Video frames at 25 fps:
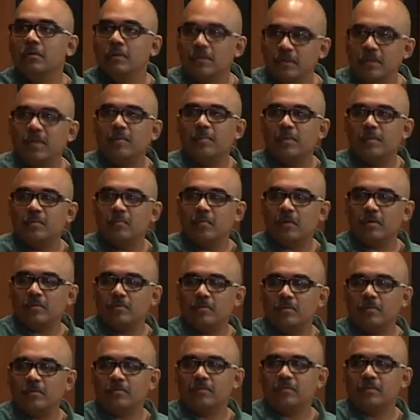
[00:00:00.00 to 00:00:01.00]
Yeah, but
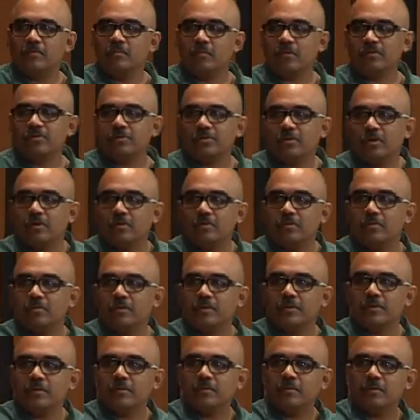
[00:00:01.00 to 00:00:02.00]
what genre
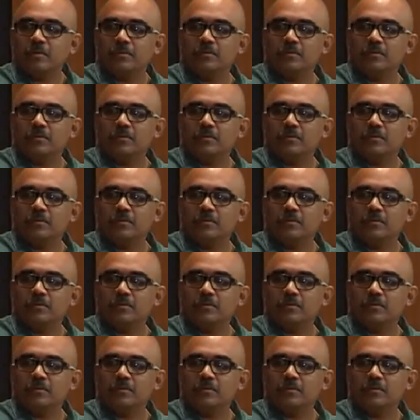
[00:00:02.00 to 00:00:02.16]
were they?